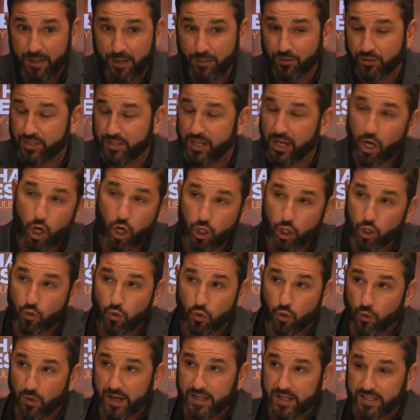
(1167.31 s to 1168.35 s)
People saying, "Are
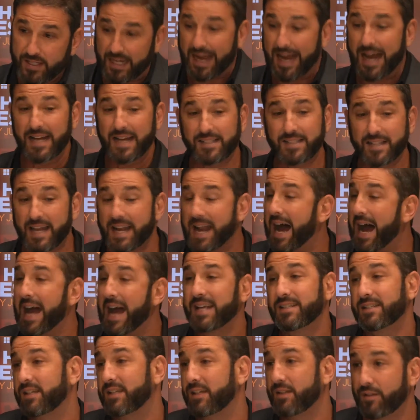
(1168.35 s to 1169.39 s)
you crazy?" I said,
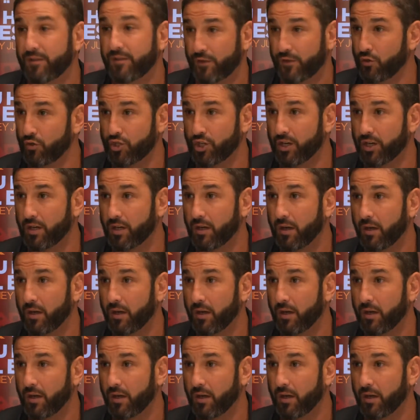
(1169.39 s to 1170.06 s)
"I see the future."